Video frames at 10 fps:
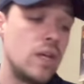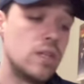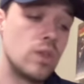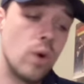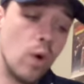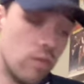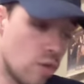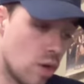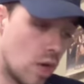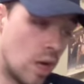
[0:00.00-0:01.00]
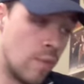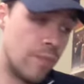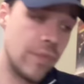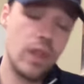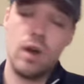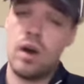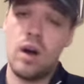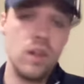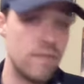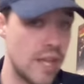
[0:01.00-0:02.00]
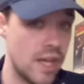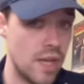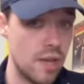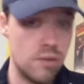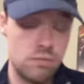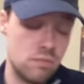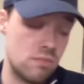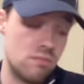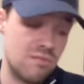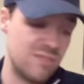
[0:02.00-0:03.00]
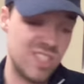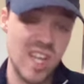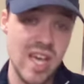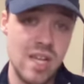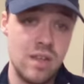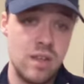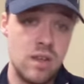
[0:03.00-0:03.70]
So overall, all of that said,